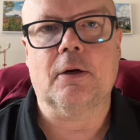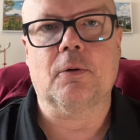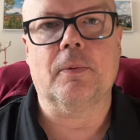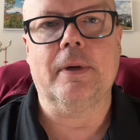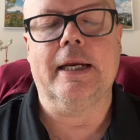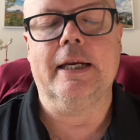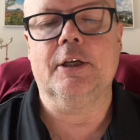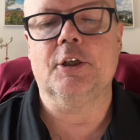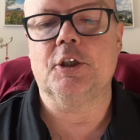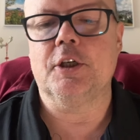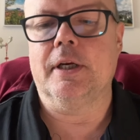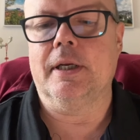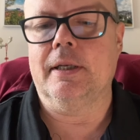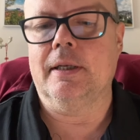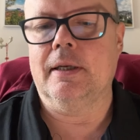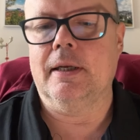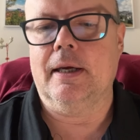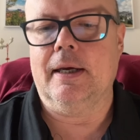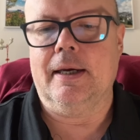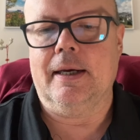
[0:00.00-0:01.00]

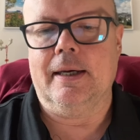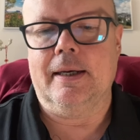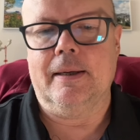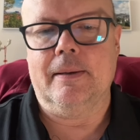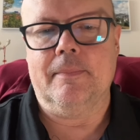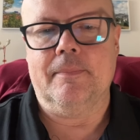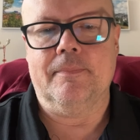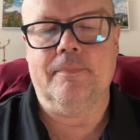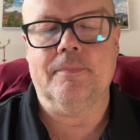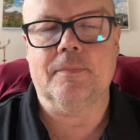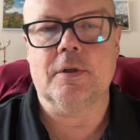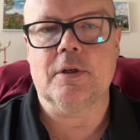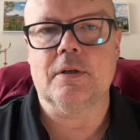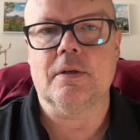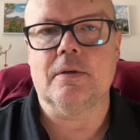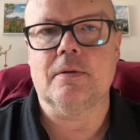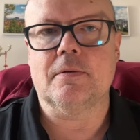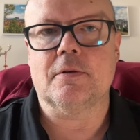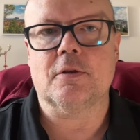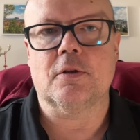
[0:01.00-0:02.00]
region,
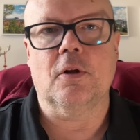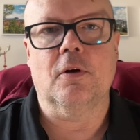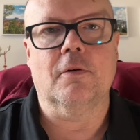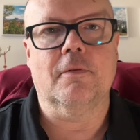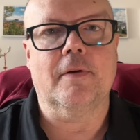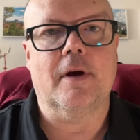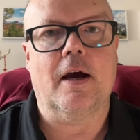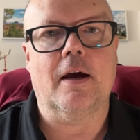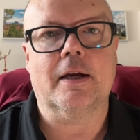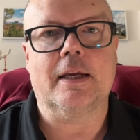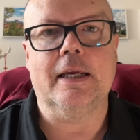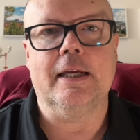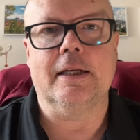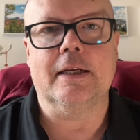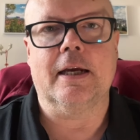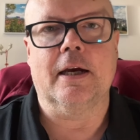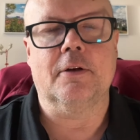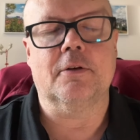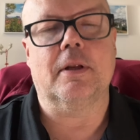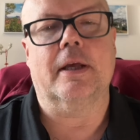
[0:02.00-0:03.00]
Slovakian,
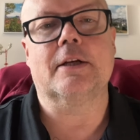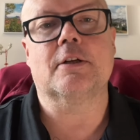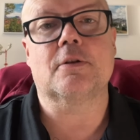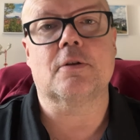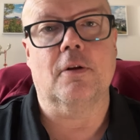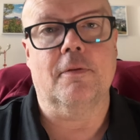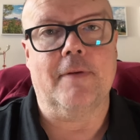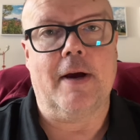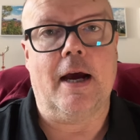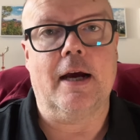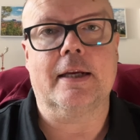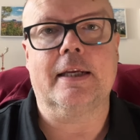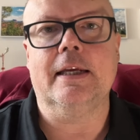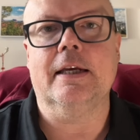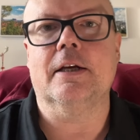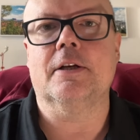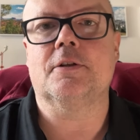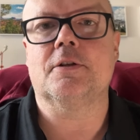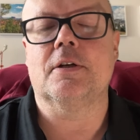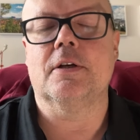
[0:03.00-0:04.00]
like
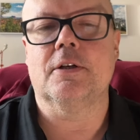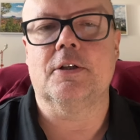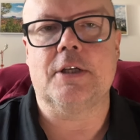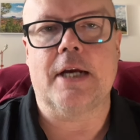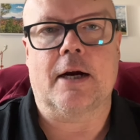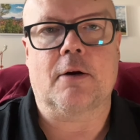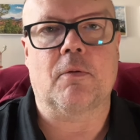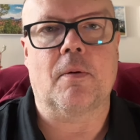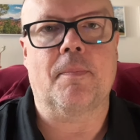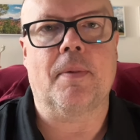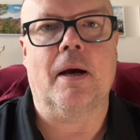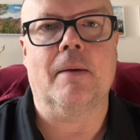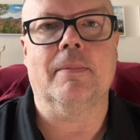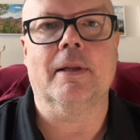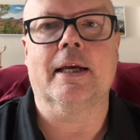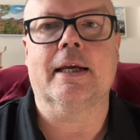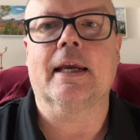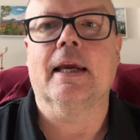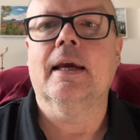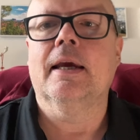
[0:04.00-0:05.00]
Slovakia, Czech
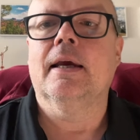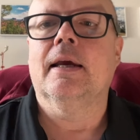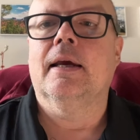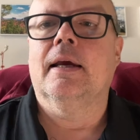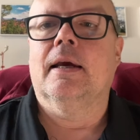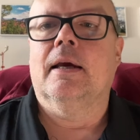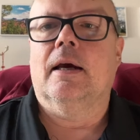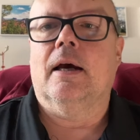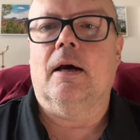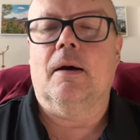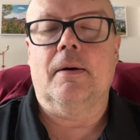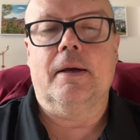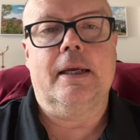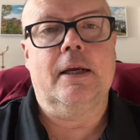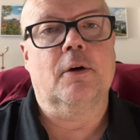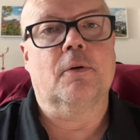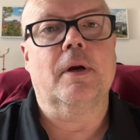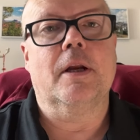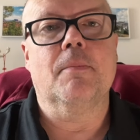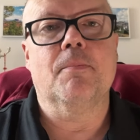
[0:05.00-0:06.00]
Republic,
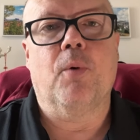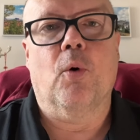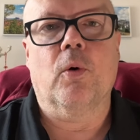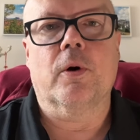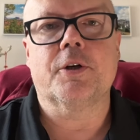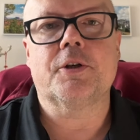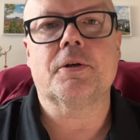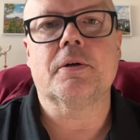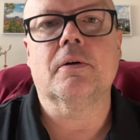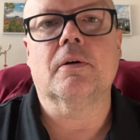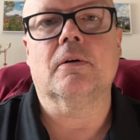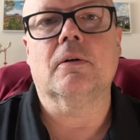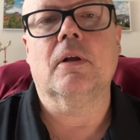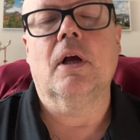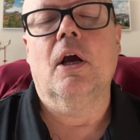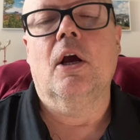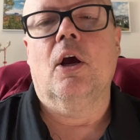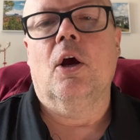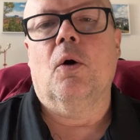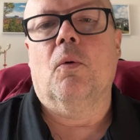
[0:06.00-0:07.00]
here in Portugal,
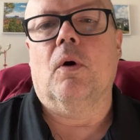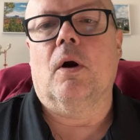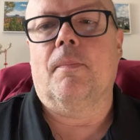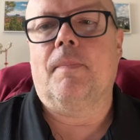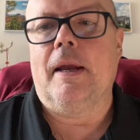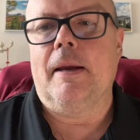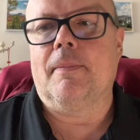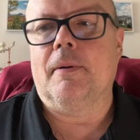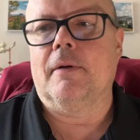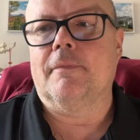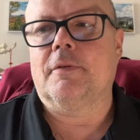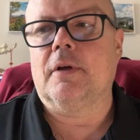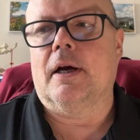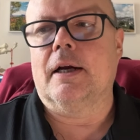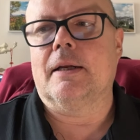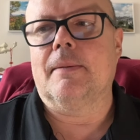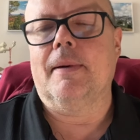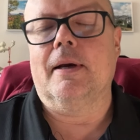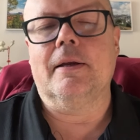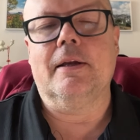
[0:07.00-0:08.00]
where people have
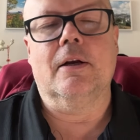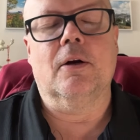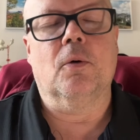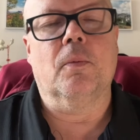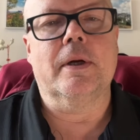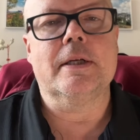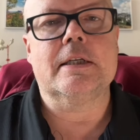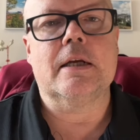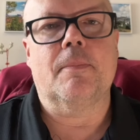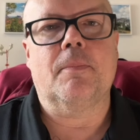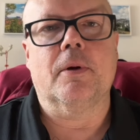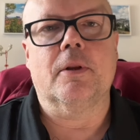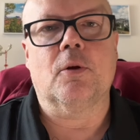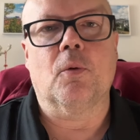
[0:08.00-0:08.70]
talked about, you know, what's up with the